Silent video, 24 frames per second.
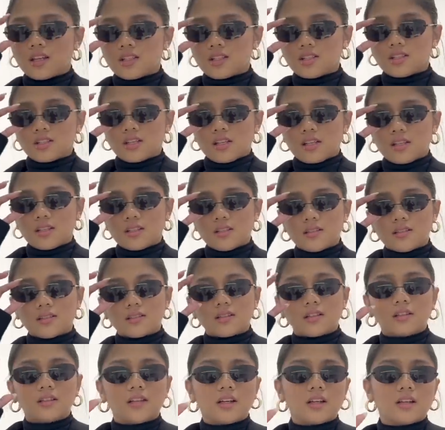Shades are
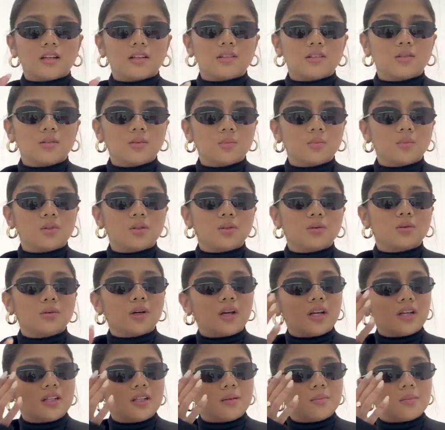like a dupe to
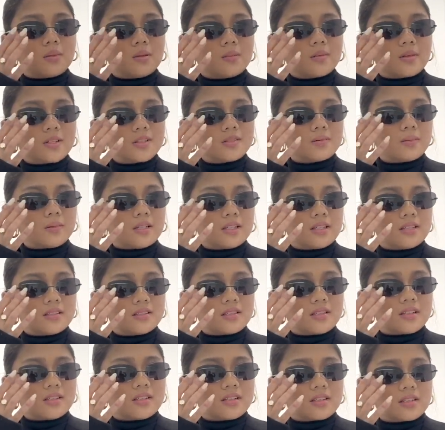Hailey Bieber's
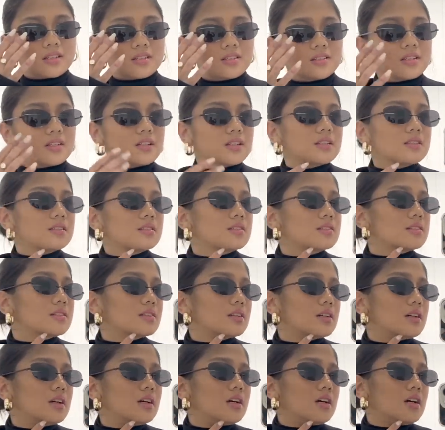Balenciaga shades.
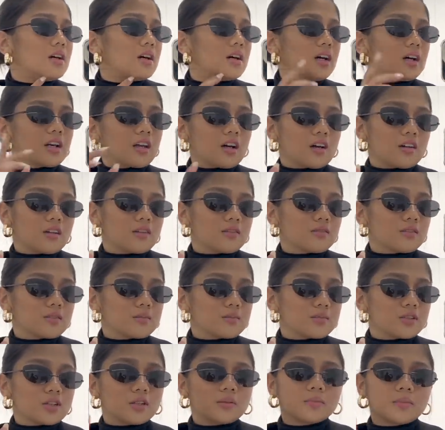I got it from
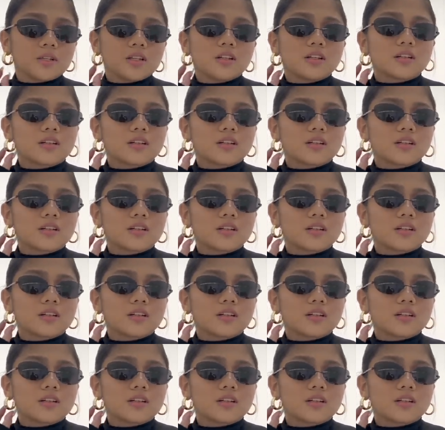Shopee lang.